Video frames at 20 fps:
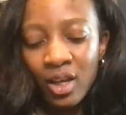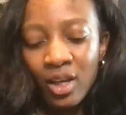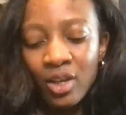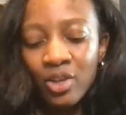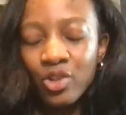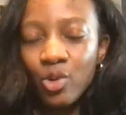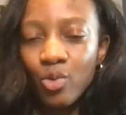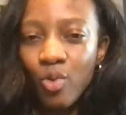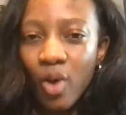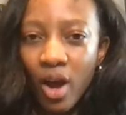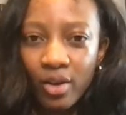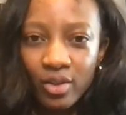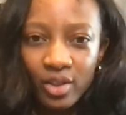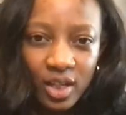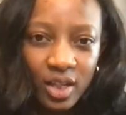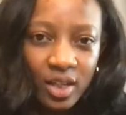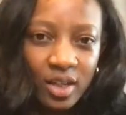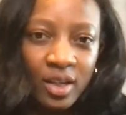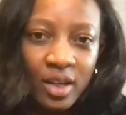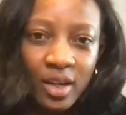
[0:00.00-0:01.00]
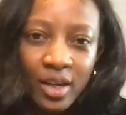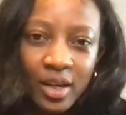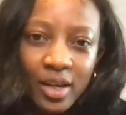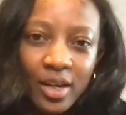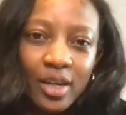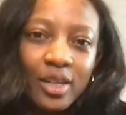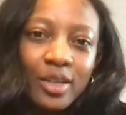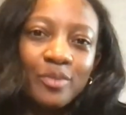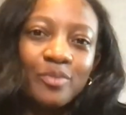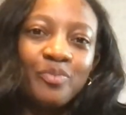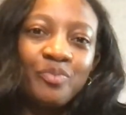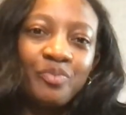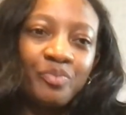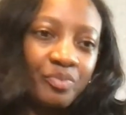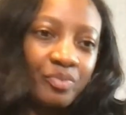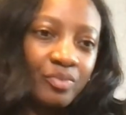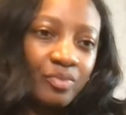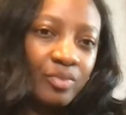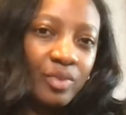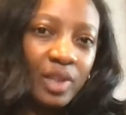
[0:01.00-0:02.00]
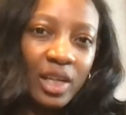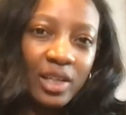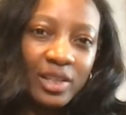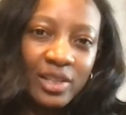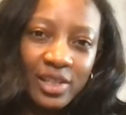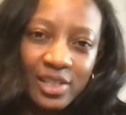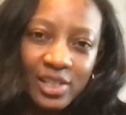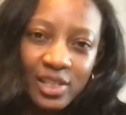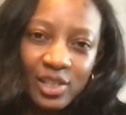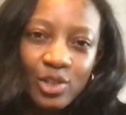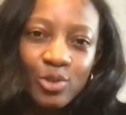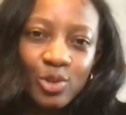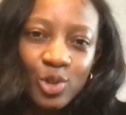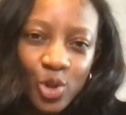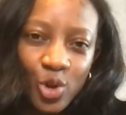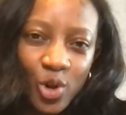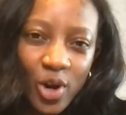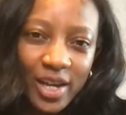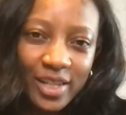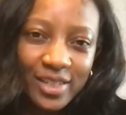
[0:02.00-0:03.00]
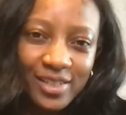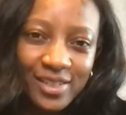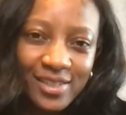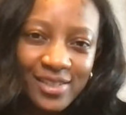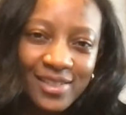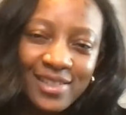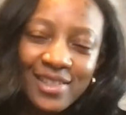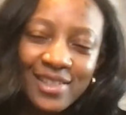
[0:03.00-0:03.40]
surrounding this new trend.